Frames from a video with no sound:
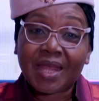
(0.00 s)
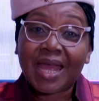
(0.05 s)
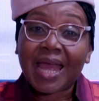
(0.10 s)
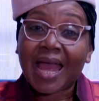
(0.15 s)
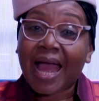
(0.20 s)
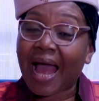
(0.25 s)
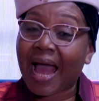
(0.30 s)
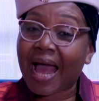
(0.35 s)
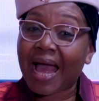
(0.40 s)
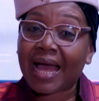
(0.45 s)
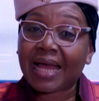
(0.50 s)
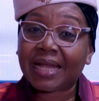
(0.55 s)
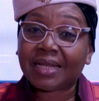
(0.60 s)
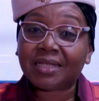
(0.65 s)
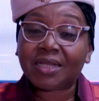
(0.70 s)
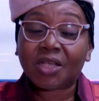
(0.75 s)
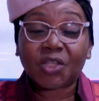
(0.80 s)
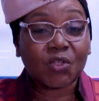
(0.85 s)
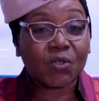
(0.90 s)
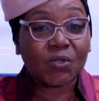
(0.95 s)
And
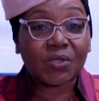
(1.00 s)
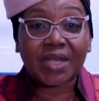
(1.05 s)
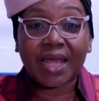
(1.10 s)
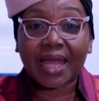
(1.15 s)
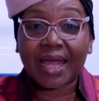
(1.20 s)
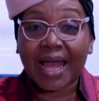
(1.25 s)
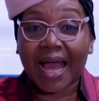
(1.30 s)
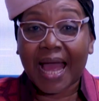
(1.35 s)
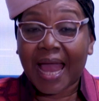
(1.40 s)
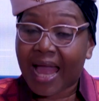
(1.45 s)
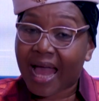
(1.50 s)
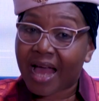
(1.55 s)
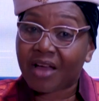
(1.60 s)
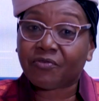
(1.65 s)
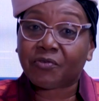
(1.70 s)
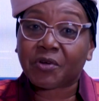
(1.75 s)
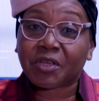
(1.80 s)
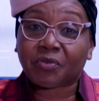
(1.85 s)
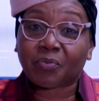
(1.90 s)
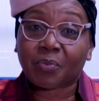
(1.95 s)
today I have
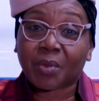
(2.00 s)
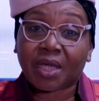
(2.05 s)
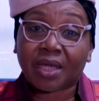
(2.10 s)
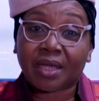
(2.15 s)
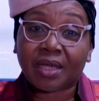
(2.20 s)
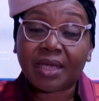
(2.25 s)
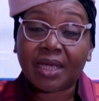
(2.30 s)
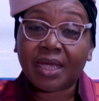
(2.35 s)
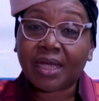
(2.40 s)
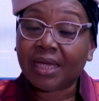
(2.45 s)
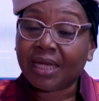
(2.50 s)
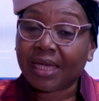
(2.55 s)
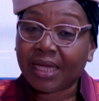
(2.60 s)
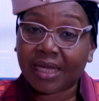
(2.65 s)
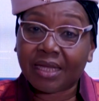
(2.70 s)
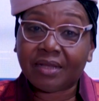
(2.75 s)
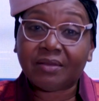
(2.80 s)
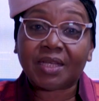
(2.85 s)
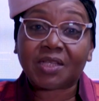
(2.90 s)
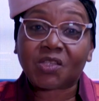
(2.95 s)
with me in
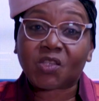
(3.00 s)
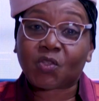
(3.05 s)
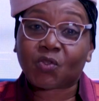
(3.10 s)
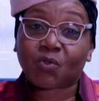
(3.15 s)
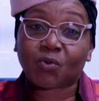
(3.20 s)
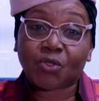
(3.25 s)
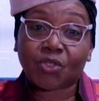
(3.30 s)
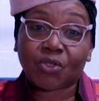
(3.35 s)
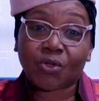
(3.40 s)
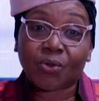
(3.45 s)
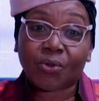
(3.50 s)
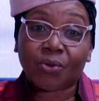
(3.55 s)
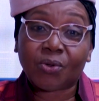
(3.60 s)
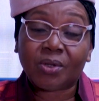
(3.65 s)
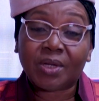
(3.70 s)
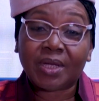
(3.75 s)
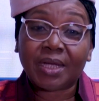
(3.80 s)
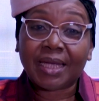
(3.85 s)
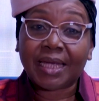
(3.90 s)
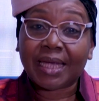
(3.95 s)
the studio
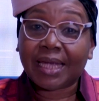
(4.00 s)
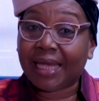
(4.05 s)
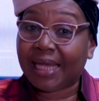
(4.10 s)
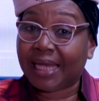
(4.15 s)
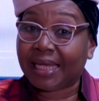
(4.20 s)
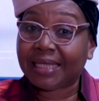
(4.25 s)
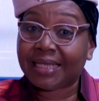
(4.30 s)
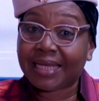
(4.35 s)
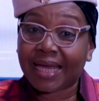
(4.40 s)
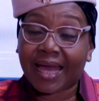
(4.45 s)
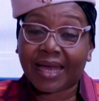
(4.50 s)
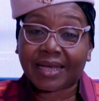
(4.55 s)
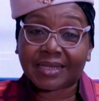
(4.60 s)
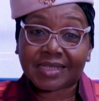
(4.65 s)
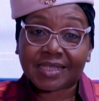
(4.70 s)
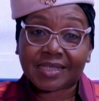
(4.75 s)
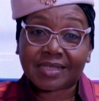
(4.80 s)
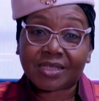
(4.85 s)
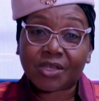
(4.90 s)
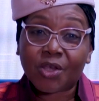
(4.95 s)
a
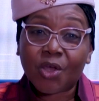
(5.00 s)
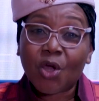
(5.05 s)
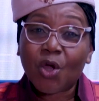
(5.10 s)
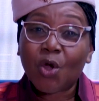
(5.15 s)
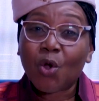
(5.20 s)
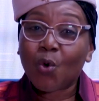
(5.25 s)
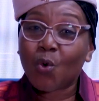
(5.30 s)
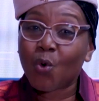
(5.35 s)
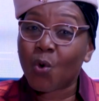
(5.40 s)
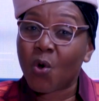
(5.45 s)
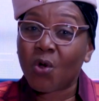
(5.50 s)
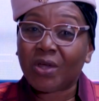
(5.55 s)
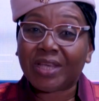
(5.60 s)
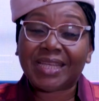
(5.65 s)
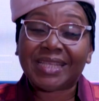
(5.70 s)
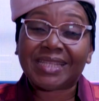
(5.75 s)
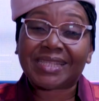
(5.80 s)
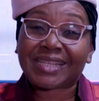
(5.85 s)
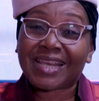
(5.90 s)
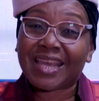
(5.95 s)
guest who
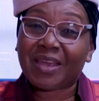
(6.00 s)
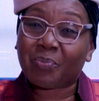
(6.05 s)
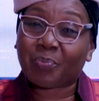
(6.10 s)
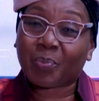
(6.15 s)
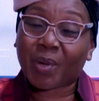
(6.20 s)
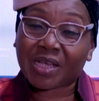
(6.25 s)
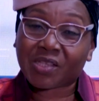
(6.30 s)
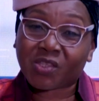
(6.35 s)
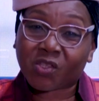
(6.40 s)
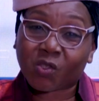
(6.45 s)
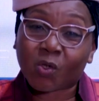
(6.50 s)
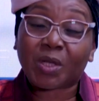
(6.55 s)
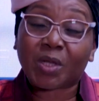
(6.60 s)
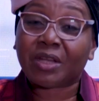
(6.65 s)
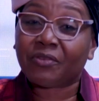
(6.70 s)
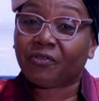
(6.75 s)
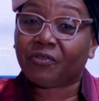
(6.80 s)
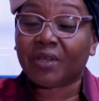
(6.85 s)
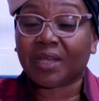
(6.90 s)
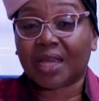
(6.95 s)
is a
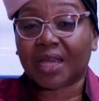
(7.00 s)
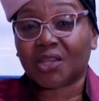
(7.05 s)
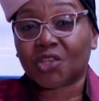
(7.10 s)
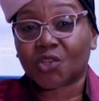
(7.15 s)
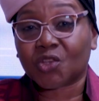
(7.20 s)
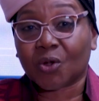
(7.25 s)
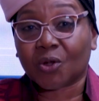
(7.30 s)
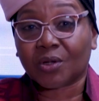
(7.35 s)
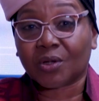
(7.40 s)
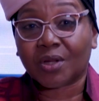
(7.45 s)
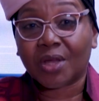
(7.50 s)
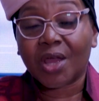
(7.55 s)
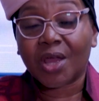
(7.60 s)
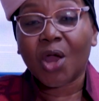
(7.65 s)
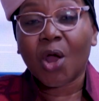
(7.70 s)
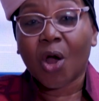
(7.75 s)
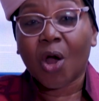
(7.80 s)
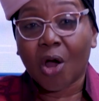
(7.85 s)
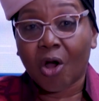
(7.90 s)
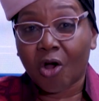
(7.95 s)
personification
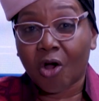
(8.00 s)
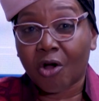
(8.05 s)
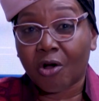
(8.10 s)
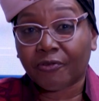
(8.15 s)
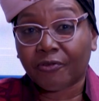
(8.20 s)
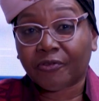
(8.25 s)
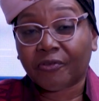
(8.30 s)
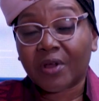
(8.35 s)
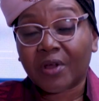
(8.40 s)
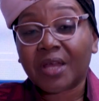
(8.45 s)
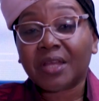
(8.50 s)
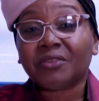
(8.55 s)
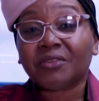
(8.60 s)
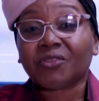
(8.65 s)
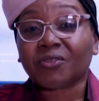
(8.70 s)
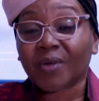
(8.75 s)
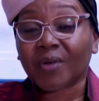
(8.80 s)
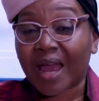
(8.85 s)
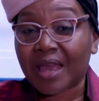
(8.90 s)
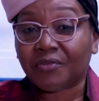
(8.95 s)
of
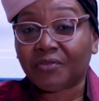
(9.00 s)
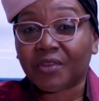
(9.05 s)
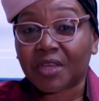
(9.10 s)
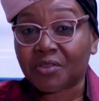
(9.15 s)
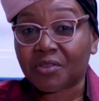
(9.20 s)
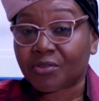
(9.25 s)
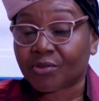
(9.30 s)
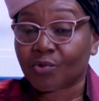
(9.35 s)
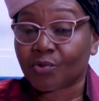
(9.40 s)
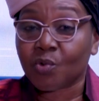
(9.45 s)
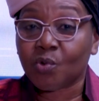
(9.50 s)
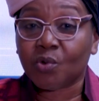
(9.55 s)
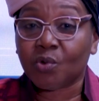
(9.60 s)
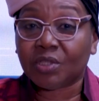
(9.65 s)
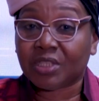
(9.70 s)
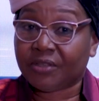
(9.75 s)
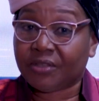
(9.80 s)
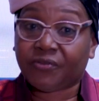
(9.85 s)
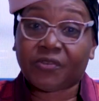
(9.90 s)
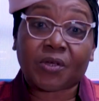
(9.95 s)
thriving through
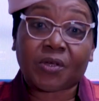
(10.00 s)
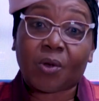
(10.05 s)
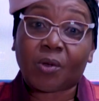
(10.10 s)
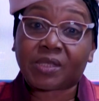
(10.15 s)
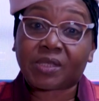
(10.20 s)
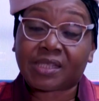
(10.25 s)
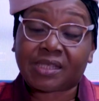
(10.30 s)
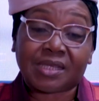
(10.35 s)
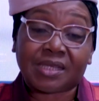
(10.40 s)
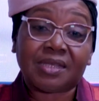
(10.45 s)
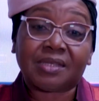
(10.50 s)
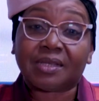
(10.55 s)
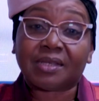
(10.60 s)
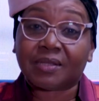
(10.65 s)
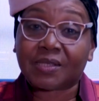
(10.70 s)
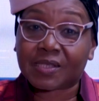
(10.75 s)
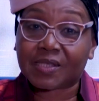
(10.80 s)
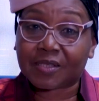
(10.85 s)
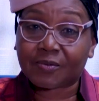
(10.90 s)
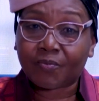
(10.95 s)
difficult
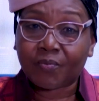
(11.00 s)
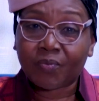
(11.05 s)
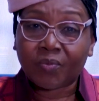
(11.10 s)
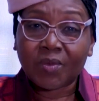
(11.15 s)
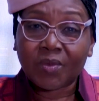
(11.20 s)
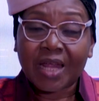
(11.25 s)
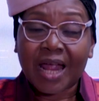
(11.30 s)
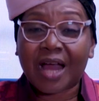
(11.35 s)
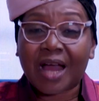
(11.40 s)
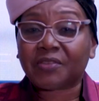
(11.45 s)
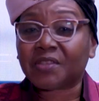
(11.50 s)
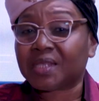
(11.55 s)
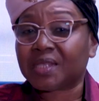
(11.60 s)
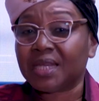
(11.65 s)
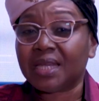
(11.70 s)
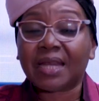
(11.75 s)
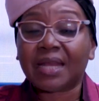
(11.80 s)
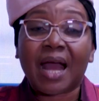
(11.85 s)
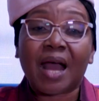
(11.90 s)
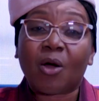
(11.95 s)
seasons. I've seen
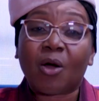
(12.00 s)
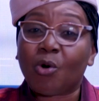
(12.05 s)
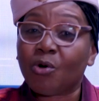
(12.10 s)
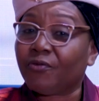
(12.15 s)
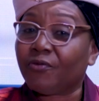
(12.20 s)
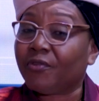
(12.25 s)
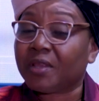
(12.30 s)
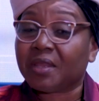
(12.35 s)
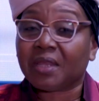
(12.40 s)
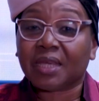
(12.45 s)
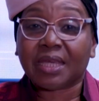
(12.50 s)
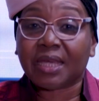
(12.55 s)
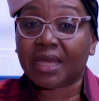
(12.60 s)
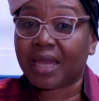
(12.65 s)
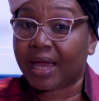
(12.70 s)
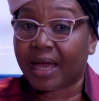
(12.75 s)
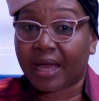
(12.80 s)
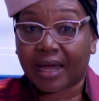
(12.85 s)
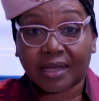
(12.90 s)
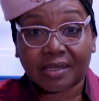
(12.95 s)
her over the
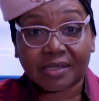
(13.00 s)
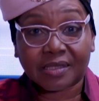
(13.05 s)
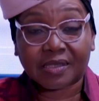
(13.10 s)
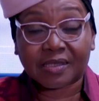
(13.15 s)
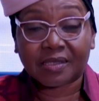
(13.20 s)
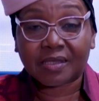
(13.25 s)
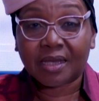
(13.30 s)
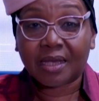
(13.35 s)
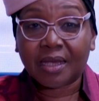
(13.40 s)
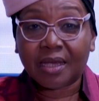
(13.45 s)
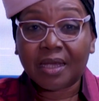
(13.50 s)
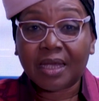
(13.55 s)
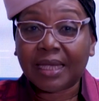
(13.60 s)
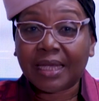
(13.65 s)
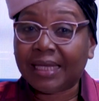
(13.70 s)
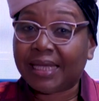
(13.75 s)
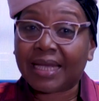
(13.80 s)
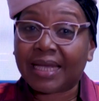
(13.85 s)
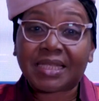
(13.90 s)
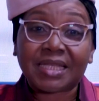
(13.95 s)
years
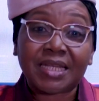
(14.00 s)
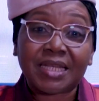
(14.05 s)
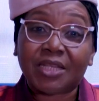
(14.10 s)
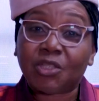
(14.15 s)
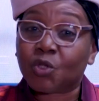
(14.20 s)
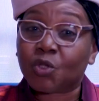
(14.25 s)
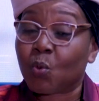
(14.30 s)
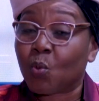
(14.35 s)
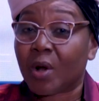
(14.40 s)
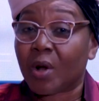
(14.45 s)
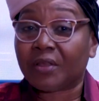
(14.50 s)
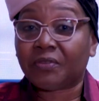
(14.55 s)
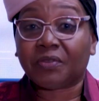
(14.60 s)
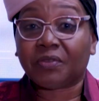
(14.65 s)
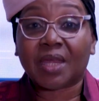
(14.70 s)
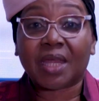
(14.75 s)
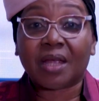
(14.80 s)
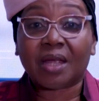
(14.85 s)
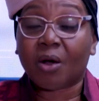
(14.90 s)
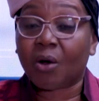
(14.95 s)
getting into one
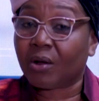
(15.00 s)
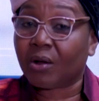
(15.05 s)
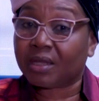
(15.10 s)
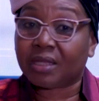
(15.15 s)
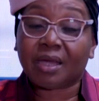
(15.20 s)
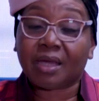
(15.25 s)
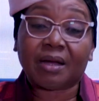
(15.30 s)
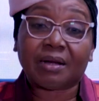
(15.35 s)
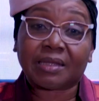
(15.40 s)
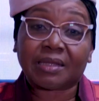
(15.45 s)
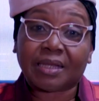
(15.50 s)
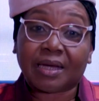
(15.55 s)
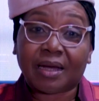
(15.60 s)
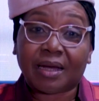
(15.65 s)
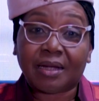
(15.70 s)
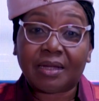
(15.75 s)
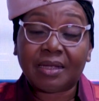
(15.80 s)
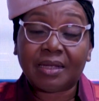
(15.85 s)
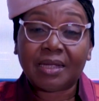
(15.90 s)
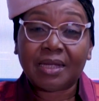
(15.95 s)
thing or the other,
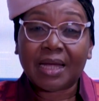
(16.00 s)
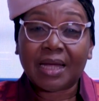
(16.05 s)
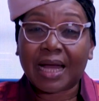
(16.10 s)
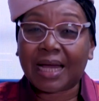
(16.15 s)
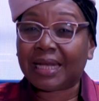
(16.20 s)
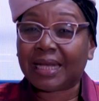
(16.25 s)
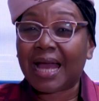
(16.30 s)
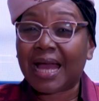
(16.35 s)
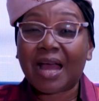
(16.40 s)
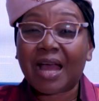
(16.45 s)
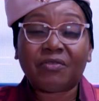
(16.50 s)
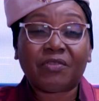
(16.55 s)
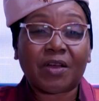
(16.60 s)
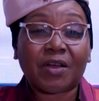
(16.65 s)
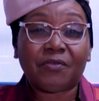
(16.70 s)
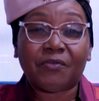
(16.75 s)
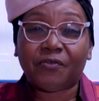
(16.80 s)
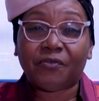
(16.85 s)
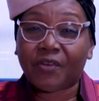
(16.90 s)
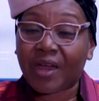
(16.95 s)
and I have a
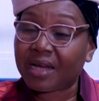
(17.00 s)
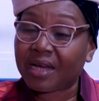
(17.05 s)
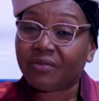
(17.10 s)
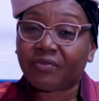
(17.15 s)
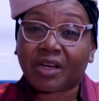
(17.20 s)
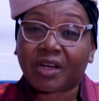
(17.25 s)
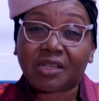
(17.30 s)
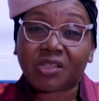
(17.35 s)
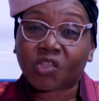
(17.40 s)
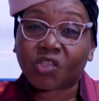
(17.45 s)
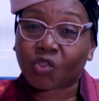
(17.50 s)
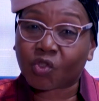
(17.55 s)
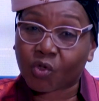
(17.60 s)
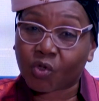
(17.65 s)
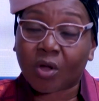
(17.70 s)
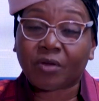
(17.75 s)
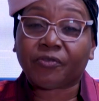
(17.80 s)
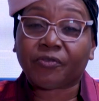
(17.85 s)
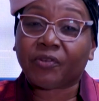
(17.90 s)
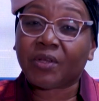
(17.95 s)
very, very strong
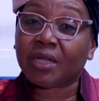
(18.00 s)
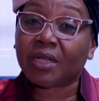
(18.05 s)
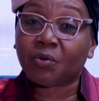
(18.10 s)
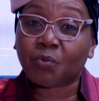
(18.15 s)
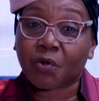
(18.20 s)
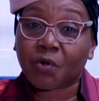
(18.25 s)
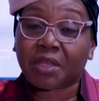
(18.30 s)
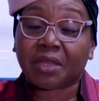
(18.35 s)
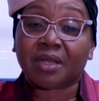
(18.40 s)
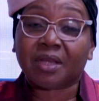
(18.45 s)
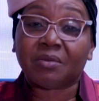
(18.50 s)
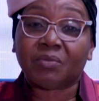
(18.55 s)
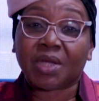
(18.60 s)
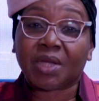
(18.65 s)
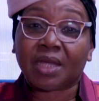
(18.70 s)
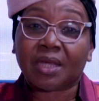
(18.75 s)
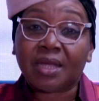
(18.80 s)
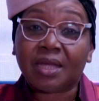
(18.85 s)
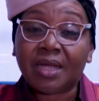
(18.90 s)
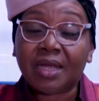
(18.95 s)
feeling within me
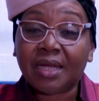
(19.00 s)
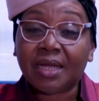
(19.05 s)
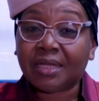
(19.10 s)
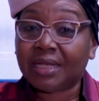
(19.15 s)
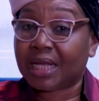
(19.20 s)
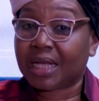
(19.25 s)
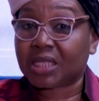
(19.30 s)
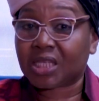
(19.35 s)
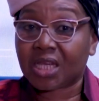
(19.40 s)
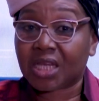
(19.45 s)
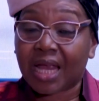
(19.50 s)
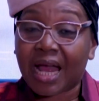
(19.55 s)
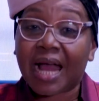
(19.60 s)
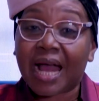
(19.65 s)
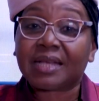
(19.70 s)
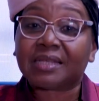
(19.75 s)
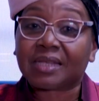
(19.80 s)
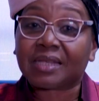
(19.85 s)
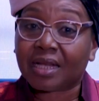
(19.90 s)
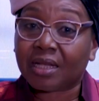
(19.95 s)
that she has
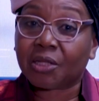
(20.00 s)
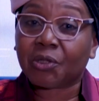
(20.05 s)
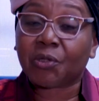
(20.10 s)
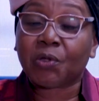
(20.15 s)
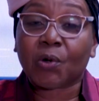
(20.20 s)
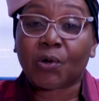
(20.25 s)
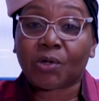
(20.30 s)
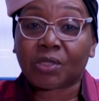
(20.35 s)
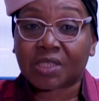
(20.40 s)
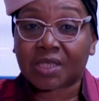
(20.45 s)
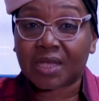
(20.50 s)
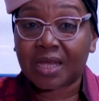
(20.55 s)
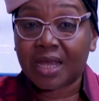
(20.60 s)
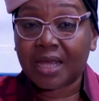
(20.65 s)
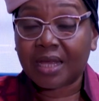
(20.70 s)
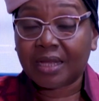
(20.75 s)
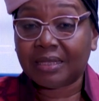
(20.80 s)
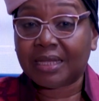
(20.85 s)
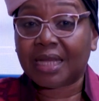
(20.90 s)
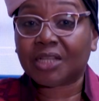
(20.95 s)
a lot
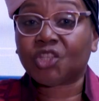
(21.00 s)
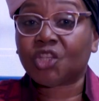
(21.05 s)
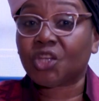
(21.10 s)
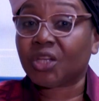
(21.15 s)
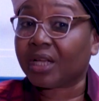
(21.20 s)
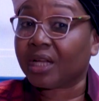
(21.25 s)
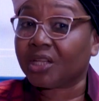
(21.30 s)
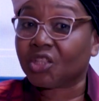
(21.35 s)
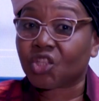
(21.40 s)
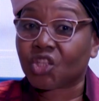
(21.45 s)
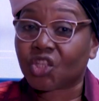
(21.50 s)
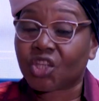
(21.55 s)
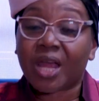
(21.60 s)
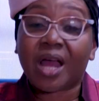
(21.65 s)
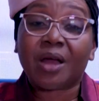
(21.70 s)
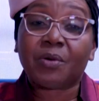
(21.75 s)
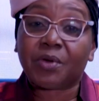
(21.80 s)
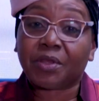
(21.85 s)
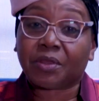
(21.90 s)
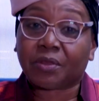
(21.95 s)
that she can share
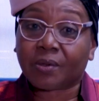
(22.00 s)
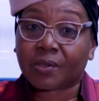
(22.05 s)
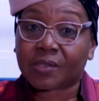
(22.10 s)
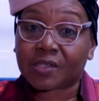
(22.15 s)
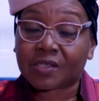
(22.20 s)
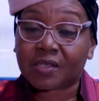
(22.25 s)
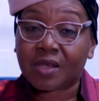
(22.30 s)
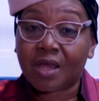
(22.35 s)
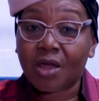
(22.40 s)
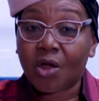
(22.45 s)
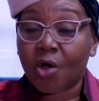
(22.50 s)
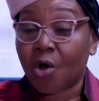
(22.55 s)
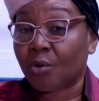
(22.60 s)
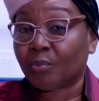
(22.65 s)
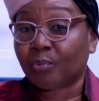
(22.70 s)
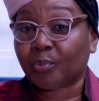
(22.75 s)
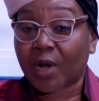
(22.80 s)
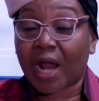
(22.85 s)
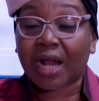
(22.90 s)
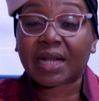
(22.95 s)
with us on
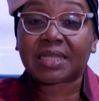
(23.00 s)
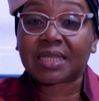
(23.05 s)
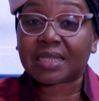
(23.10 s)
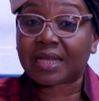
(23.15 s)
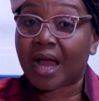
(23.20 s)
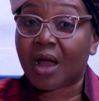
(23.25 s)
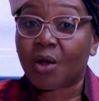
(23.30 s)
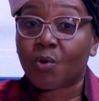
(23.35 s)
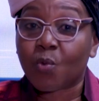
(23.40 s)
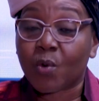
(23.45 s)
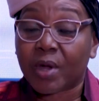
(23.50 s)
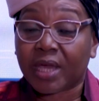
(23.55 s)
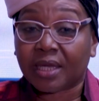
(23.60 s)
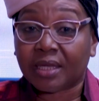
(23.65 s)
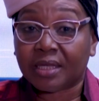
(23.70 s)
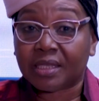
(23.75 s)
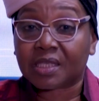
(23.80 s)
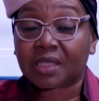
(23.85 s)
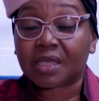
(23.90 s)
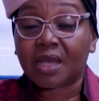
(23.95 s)
practical ways